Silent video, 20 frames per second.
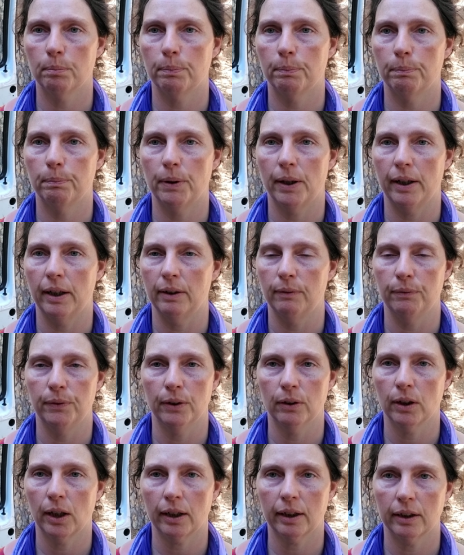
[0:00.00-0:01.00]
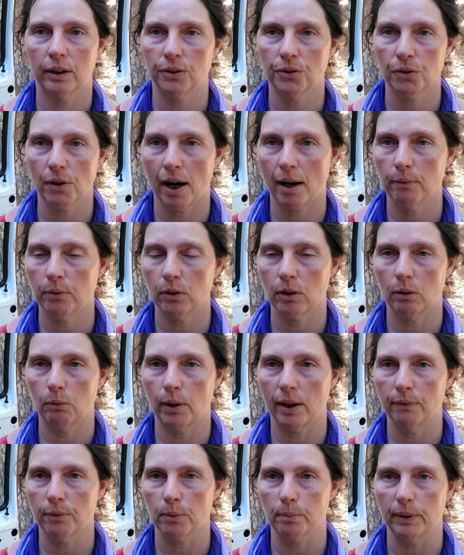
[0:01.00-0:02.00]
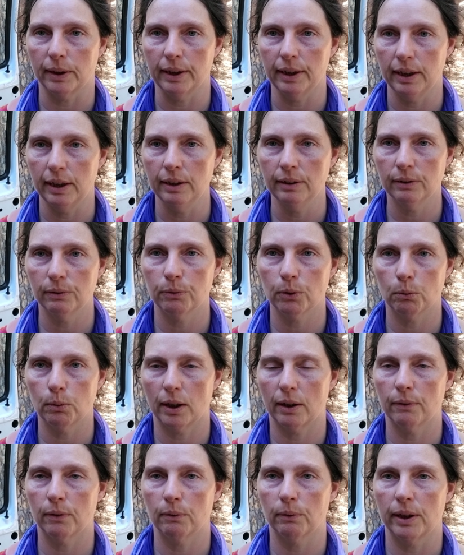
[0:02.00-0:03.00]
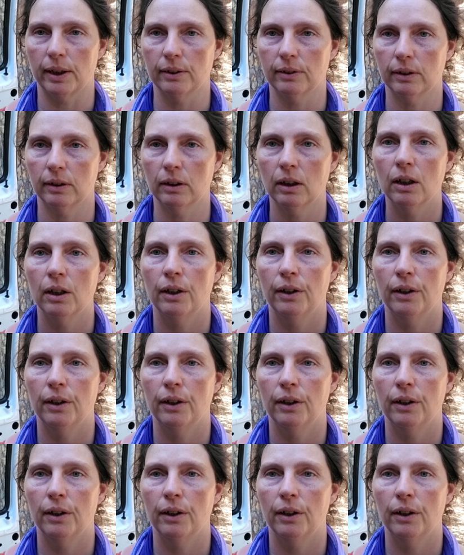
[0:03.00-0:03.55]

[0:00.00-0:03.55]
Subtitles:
but if you're not going to travel away from the heat for whatever reason,